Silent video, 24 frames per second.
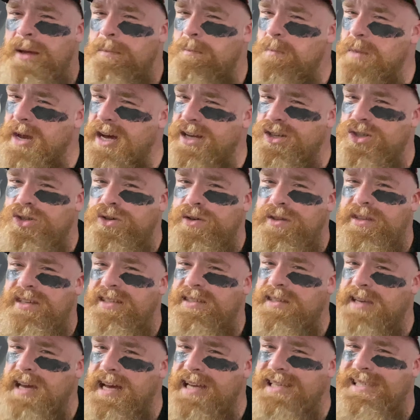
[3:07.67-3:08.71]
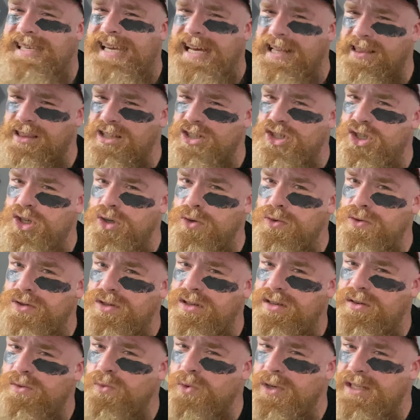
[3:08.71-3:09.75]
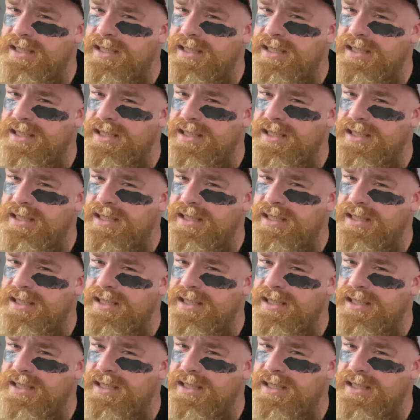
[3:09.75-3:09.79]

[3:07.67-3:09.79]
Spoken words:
Not sure this guy's got the juice,